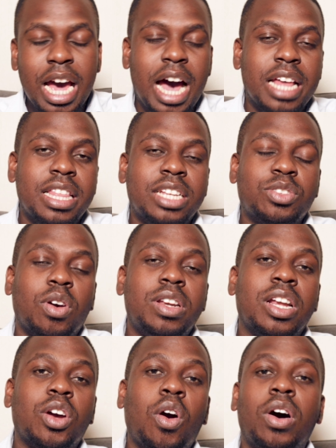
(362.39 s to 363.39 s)
Uh, that's
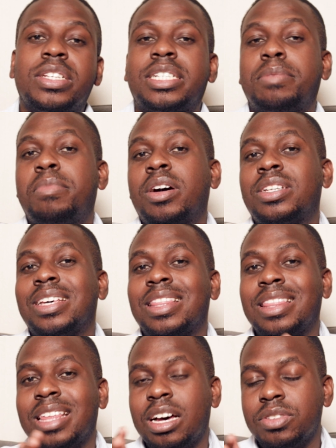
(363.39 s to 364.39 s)
gonna cost about a
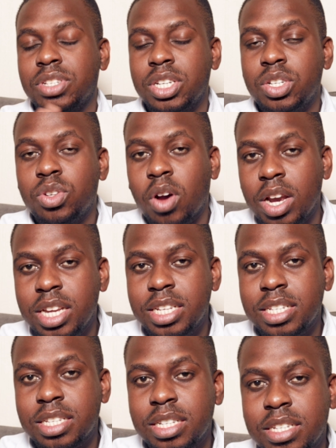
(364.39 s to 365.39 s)
thousand
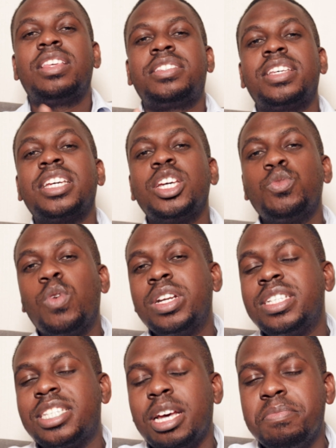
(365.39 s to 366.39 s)
dollars. The second
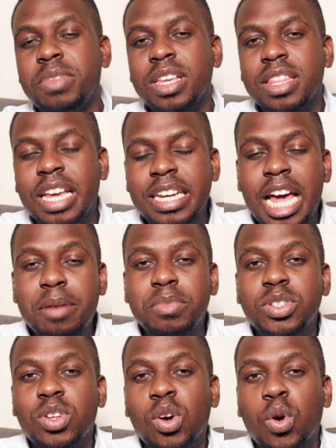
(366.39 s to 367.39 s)
one is something that
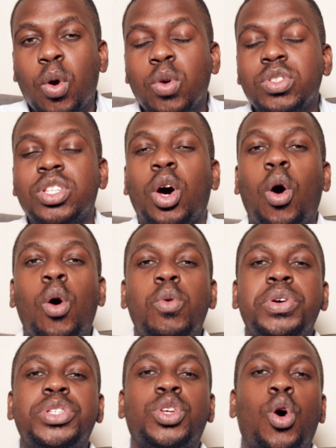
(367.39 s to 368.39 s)
Amazon calls the
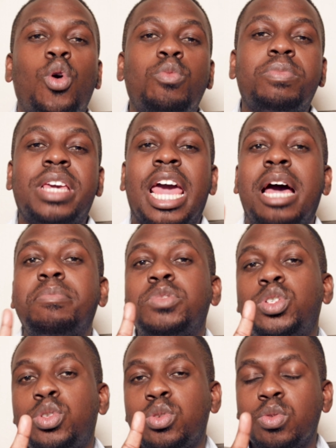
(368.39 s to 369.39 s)
Always Home Cam
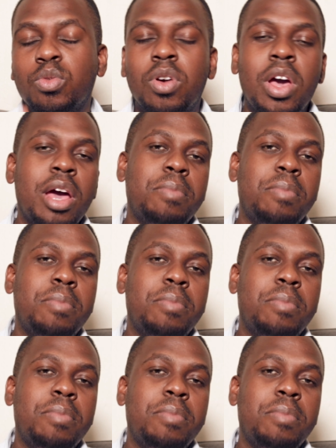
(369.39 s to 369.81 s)
two.